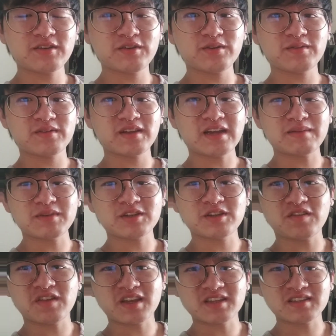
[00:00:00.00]
Ooh, I'm not sure
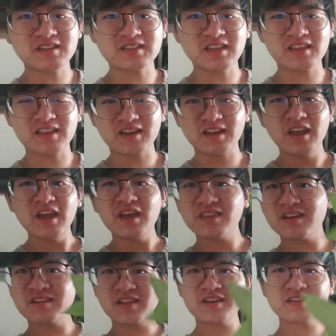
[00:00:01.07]
if you guys can see that.
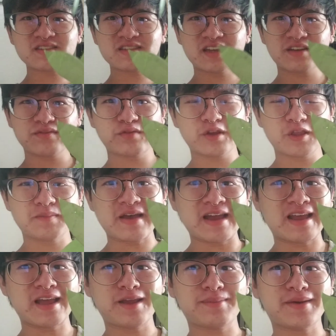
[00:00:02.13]
The glare is kind of really bad,
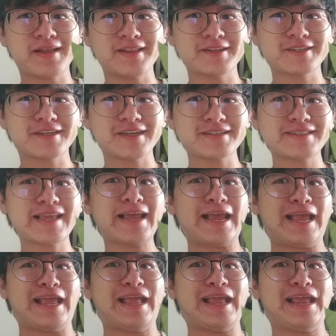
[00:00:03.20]
I apologize.
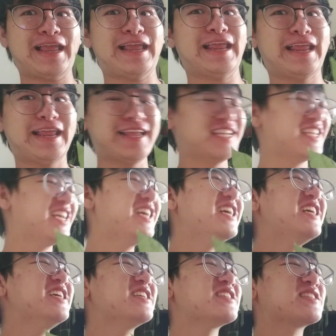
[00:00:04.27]

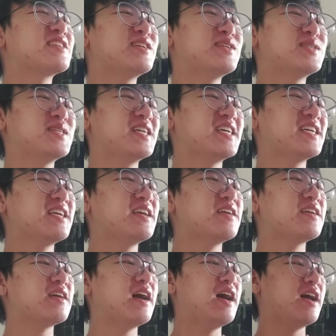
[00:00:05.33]
So
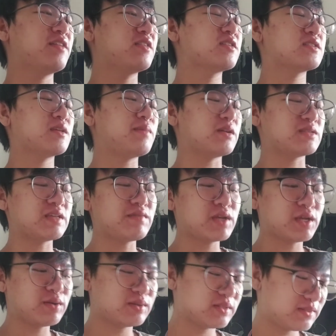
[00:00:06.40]
there's about seven
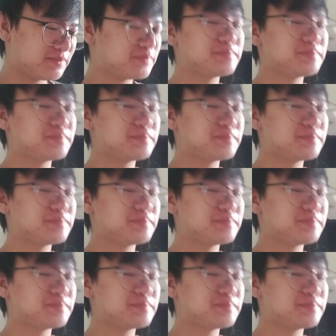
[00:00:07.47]
nodes.